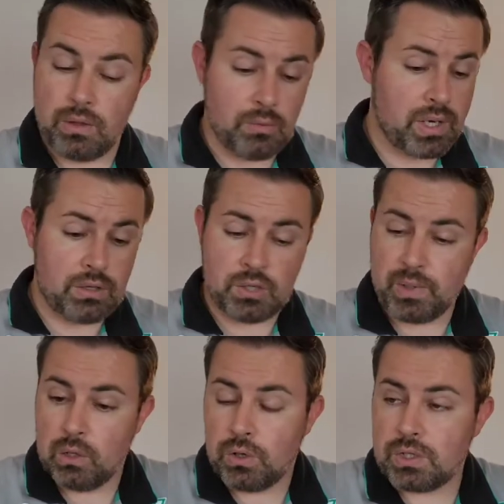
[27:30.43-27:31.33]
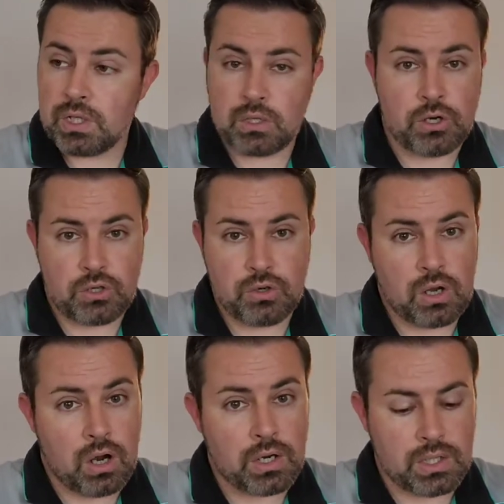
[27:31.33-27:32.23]
There's been a lot of discussion
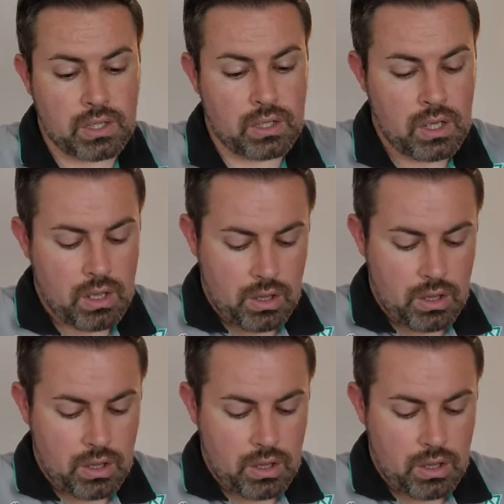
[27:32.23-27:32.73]
regarding